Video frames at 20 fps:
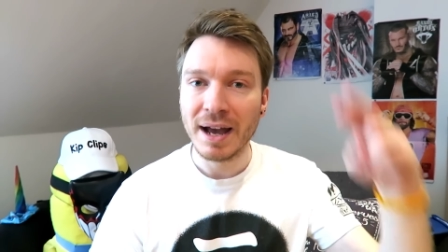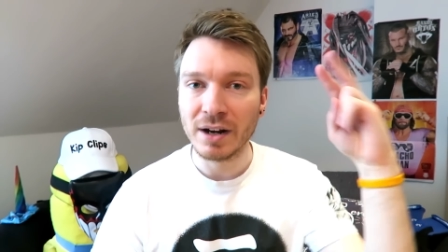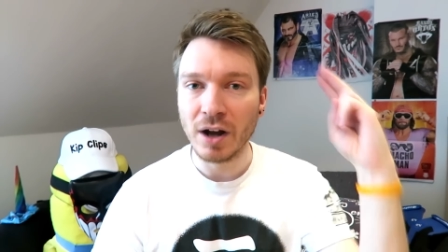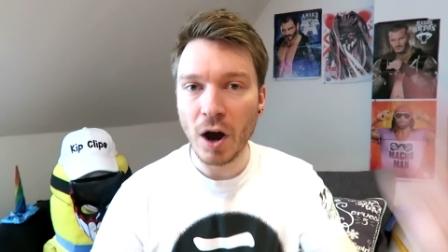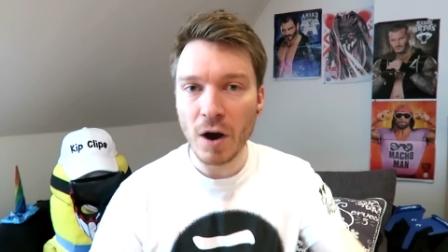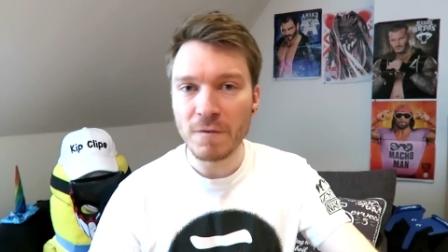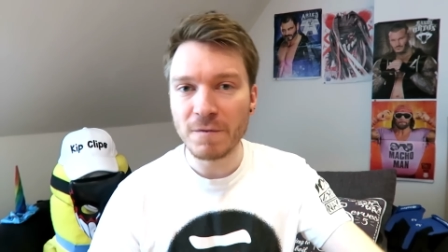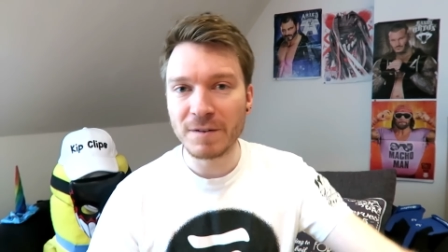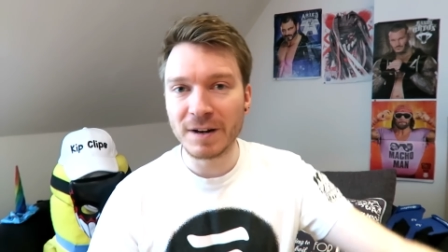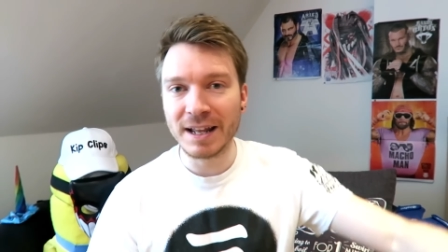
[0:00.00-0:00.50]
and
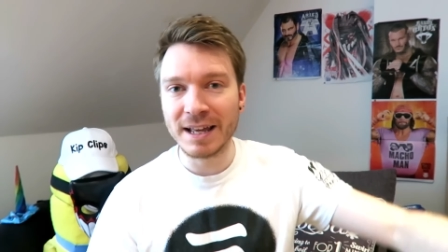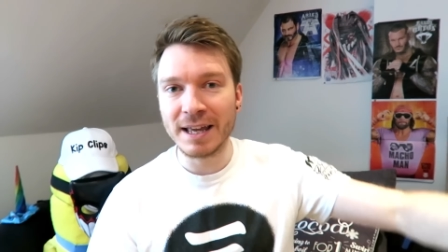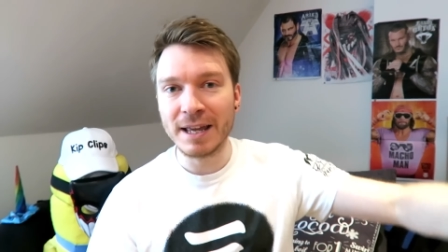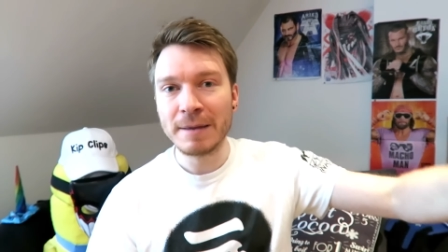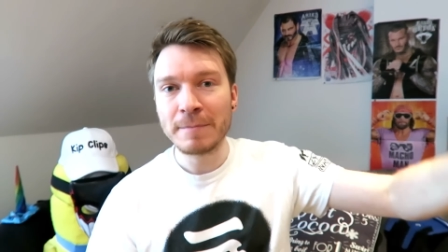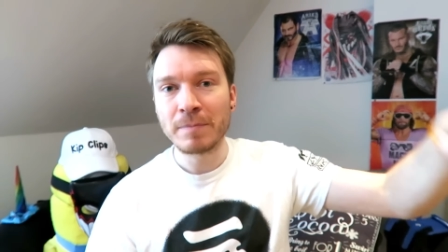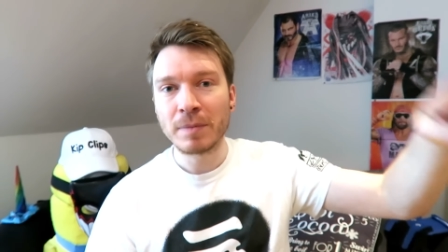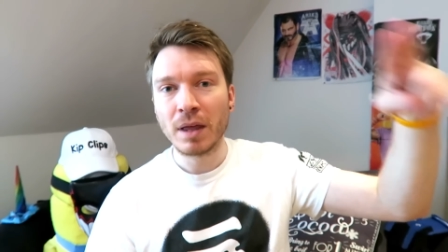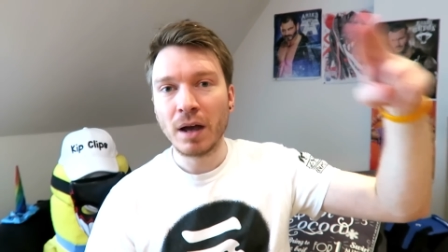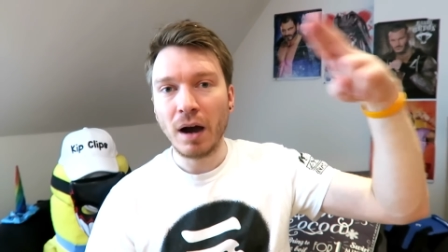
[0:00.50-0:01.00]

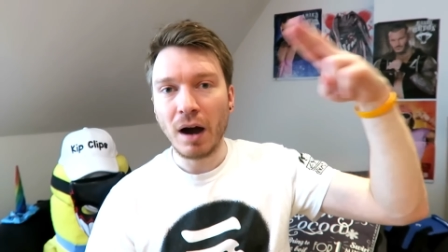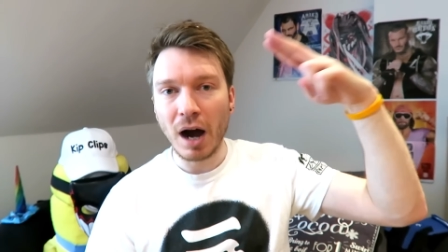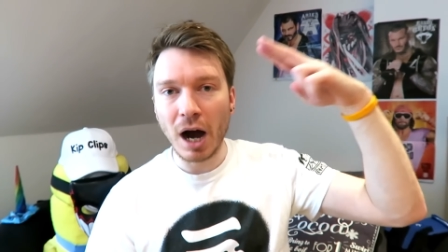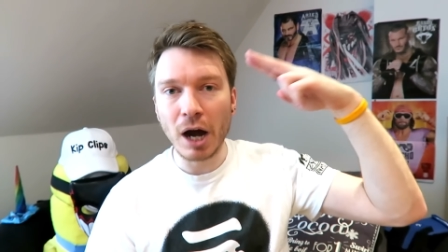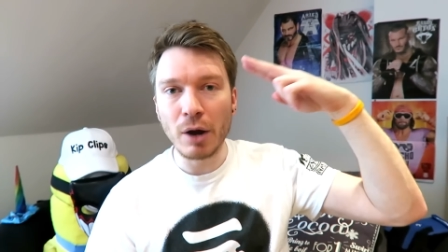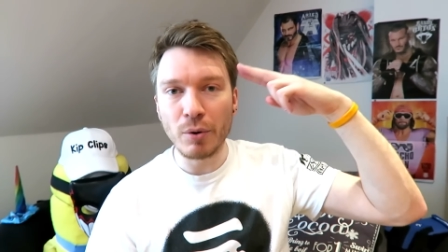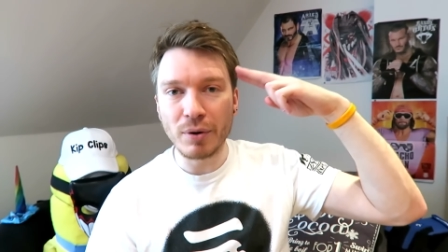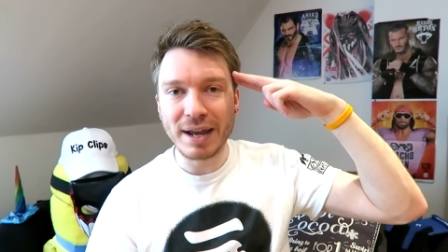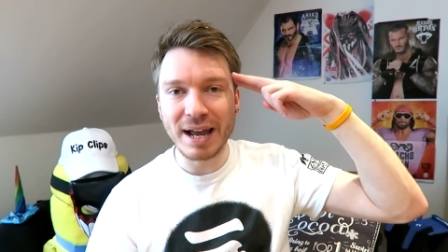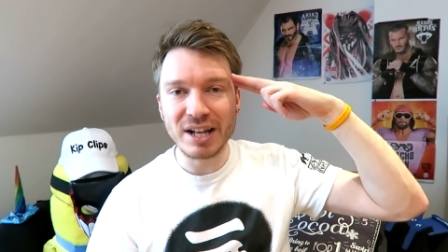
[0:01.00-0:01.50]
hopefully
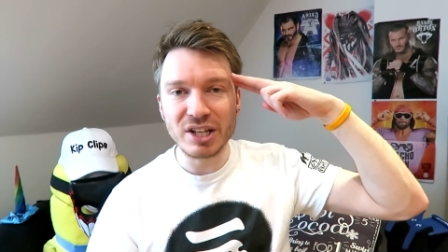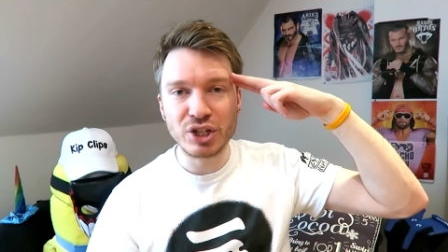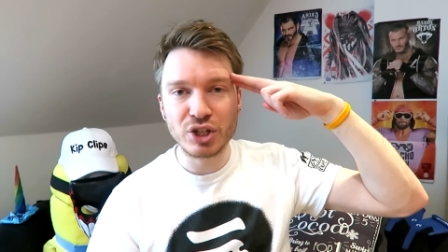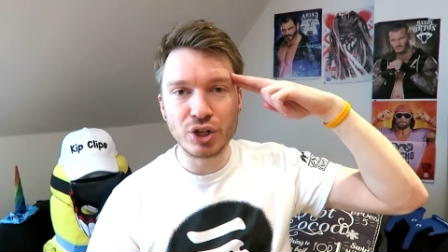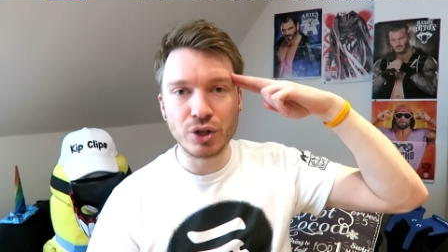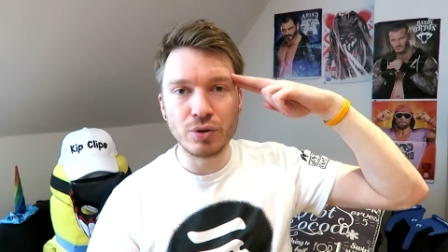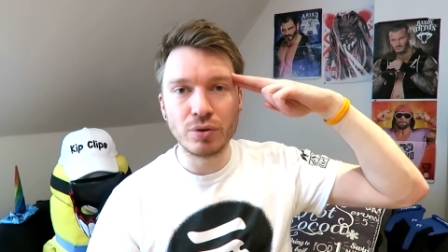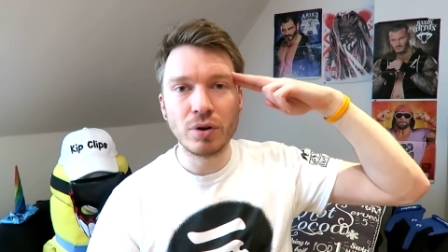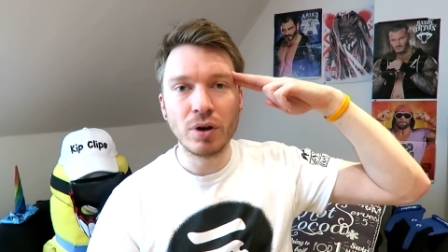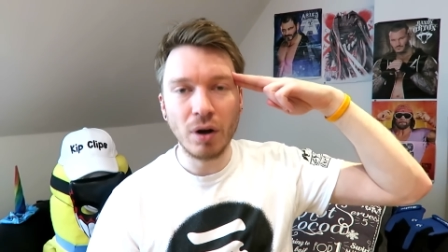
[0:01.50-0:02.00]
I will catch
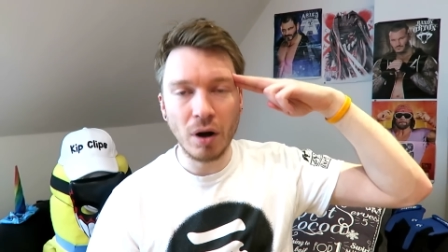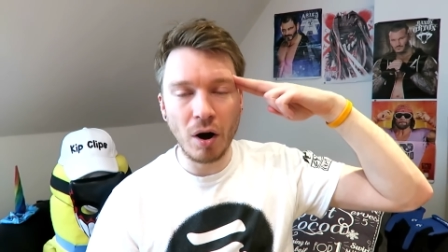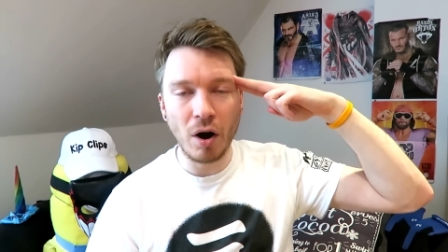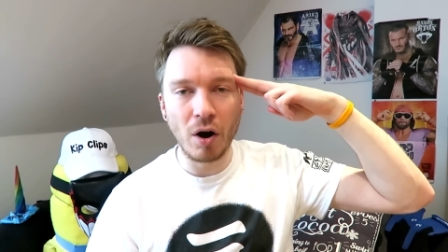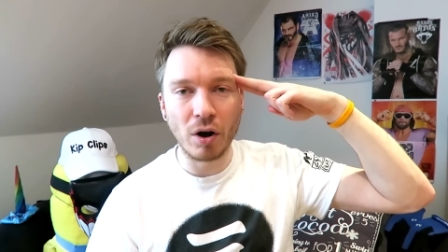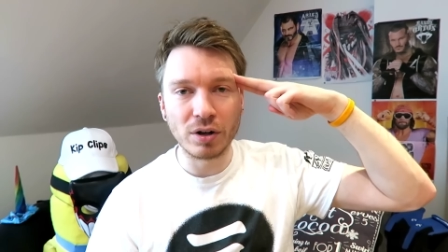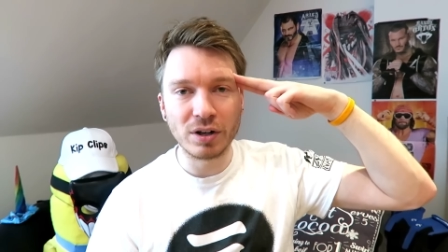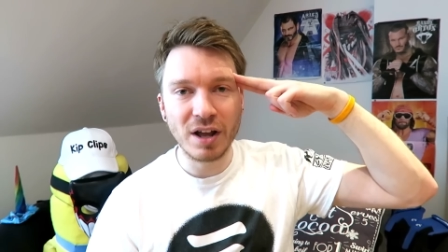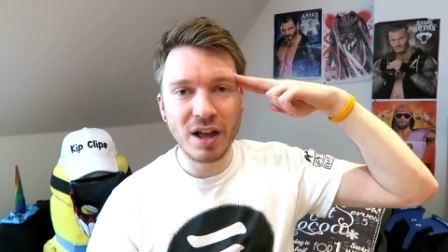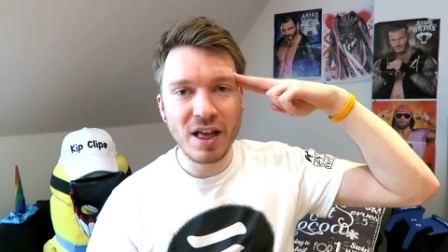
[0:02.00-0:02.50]
you
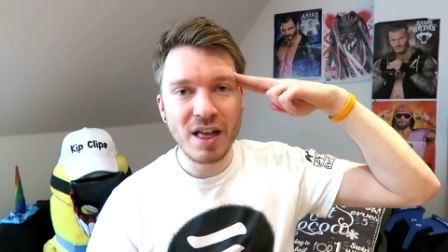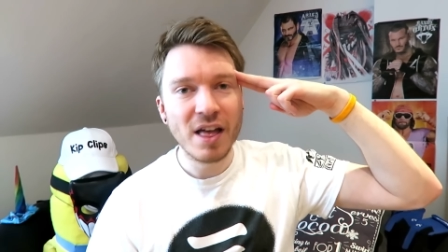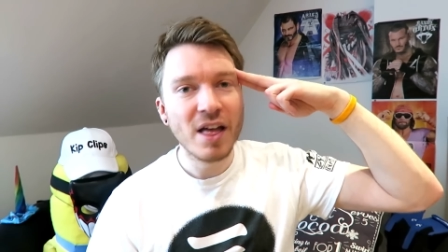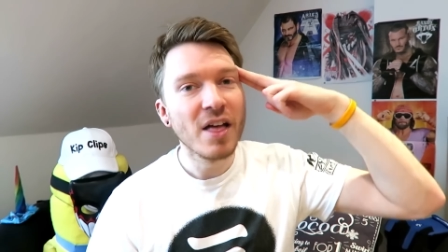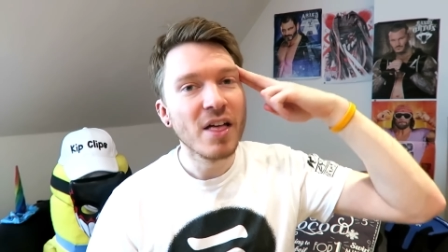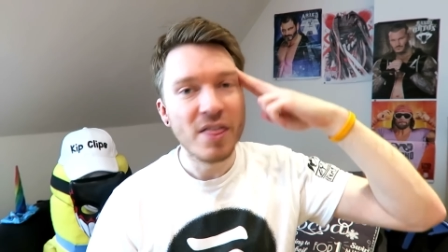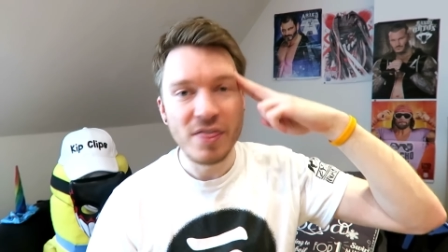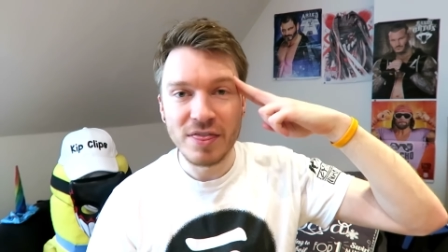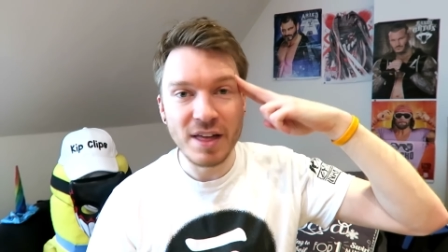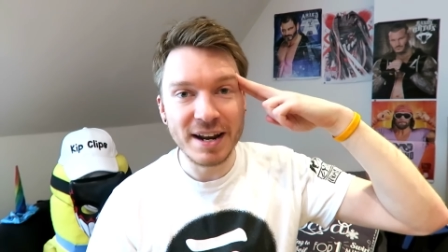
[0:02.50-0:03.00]
on
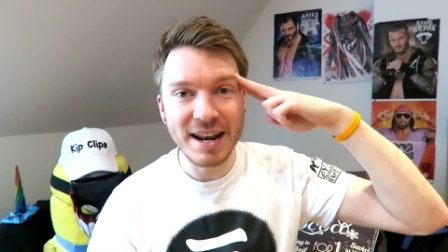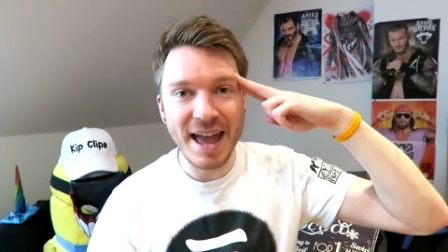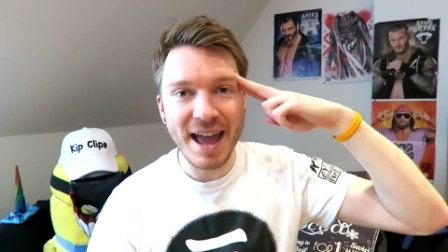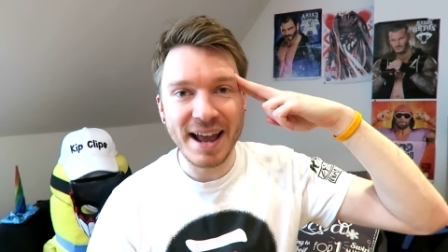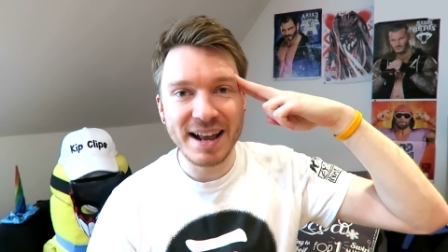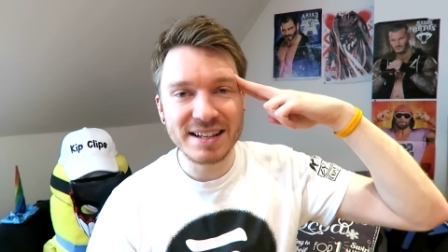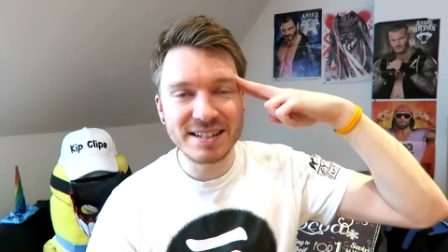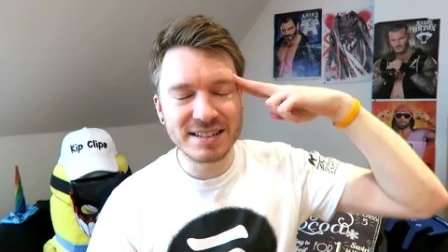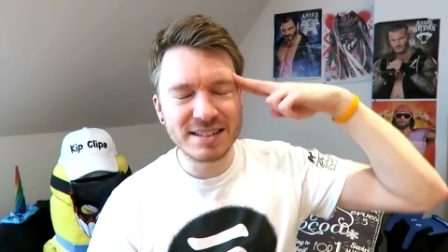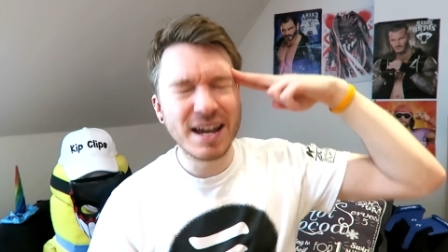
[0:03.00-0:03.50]
the
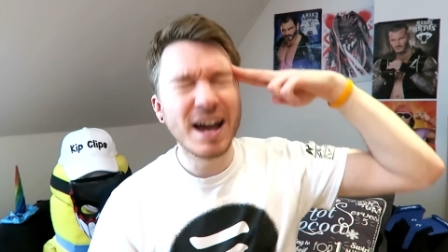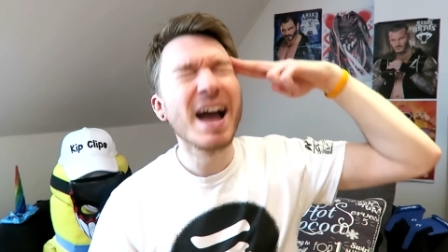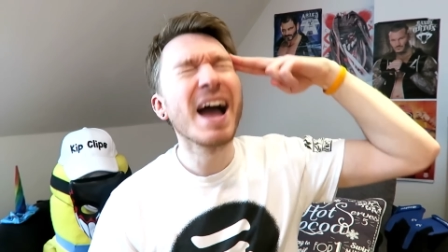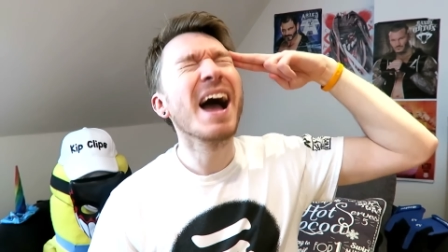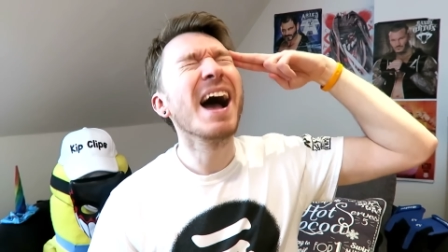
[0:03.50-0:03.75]
next